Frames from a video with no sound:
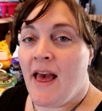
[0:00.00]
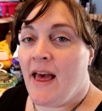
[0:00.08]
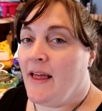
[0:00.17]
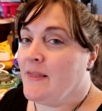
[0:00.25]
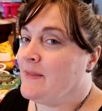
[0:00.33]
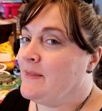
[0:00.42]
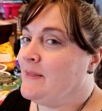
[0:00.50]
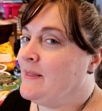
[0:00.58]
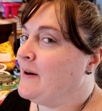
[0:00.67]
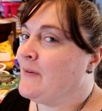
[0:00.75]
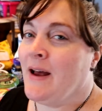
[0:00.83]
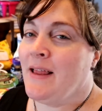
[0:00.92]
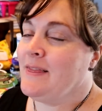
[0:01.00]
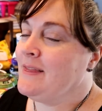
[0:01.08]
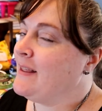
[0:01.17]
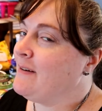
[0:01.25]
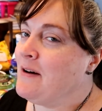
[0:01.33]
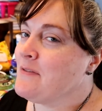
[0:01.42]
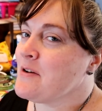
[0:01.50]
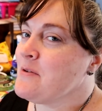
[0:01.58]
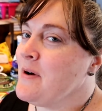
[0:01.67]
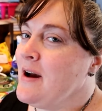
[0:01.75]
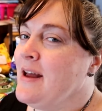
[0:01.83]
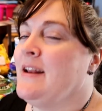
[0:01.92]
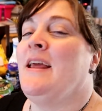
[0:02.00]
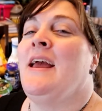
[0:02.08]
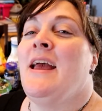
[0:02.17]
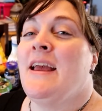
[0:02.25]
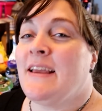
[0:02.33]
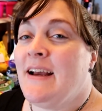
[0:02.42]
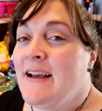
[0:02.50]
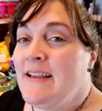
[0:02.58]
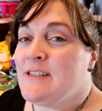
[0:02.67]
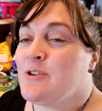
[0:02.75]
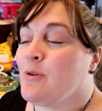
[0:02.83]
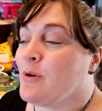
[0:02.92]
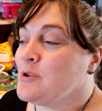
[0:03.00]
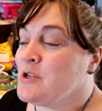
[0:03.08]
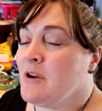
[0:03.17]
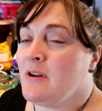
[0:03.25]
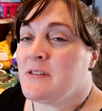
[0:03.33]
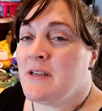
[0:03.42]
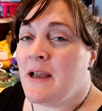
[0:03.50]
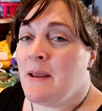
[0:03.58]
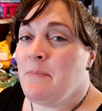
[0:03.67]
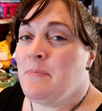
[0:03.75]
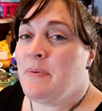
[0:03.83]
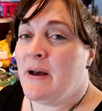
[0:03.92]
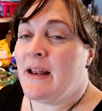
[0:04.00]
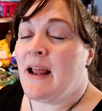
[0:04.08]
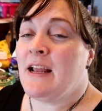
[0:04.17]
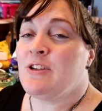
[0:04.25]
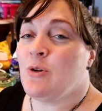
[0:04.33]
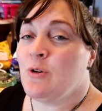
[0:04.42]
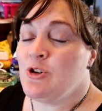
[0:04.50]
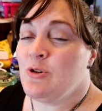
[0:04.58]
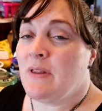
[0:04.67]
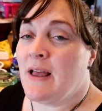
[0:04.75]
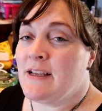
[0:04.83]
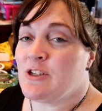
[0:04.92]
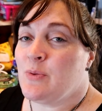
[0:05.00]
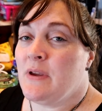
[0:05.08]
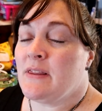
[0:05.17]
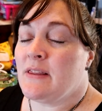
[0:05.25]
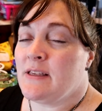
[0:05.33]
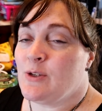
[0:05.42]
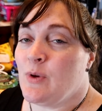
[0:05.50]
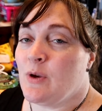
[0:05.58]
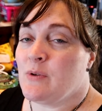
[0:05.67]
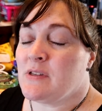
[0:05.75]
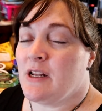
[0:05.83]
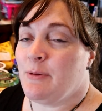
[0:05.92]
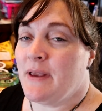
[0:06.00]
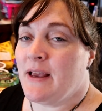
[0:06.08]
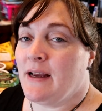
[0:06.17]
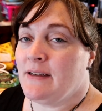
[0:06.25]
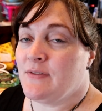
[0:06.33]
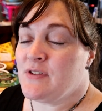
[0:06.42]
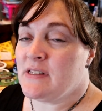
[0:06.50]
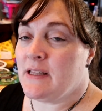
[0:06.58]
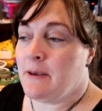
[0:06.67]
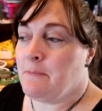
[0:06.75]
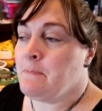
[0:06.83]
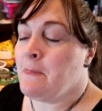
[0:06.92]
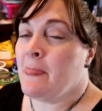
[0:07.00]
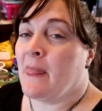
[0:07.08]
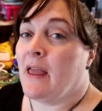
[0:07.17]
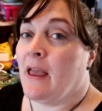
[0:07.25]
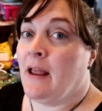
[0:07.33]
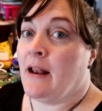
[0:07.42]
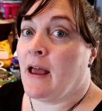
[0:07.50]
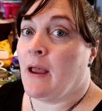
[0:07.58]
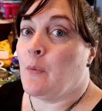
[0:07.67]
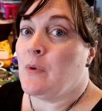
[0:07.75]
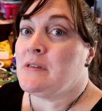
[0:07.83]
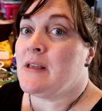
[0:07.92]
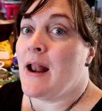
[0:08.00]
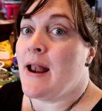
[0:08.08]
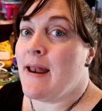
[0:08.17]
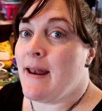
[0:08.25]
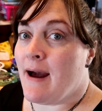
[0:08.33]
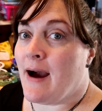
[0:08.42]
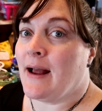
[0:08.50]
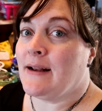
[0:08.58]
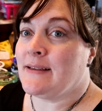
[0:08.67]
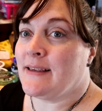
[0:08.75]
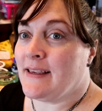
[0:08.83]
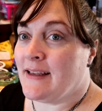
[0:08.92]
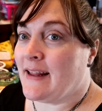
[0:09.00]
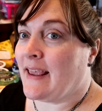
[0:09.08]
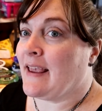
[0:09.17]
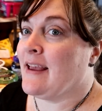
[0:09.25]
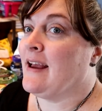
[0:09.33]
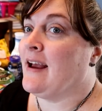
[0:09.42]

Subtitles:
Hello everyone! Guys, grocery haul time, but I told you last week that this week was going to be kind of slim, and I was not kidding.